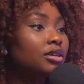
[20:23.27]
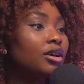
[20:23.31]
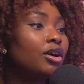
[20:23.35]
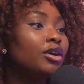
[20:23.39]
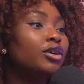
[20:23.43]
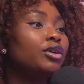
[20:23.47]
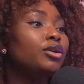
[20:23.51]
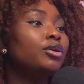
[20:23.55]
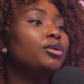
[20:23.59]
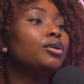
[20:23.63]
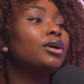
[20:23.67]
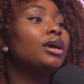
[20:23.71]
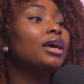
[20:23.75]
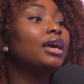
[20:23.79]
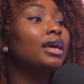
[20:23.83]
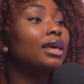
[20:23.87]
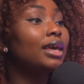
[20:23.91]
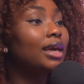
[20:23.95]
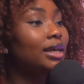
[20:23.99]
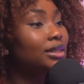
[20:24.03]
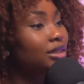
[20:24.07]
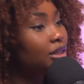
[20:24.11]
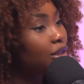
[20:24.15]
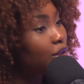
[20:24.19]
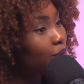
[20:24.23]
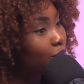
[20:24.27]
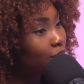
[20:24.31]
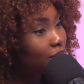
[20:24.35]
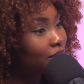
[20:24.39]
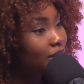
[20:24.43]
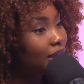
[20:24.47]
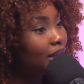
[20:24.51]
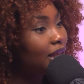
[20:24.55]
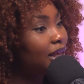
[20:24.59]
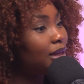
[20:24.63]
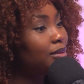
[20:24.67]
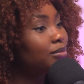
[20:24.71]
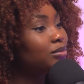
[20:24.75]
Are you getting your
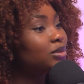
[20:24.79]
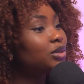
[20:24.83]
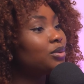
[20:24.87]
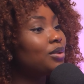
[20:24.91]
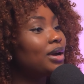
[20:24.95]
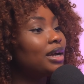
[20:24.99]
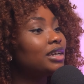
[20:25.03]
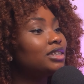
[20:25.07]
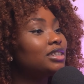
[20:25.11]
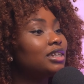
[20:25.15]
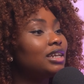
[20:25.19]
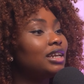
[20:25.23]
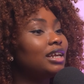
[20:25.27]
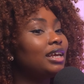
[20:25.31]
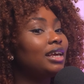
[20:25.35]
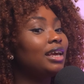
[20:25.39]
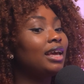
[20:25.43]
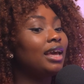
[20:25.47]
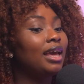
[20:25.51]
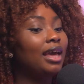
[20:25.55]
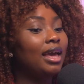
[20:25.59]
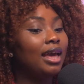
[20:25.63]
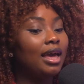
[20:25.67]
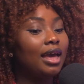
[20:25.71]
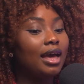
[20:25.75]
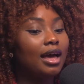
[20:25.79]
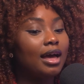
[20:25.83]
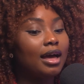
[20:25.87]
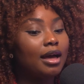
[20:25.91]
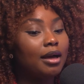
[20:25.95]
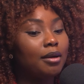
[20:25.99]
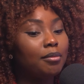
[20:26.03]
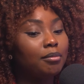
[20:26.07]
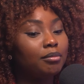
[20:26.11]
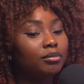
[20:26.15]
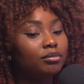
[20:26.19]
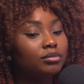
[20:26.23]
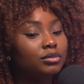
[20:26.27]
team to actually
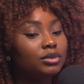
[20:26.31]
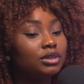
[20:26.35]
um,